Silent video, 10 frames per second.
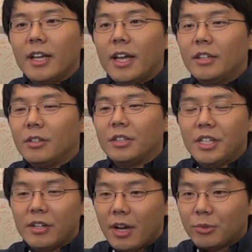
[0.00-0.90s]
and the
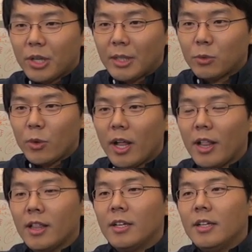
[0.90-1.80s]
DRAMs as
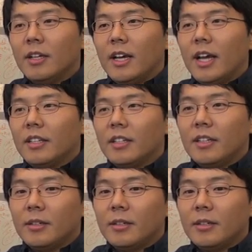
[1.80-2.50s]
well. And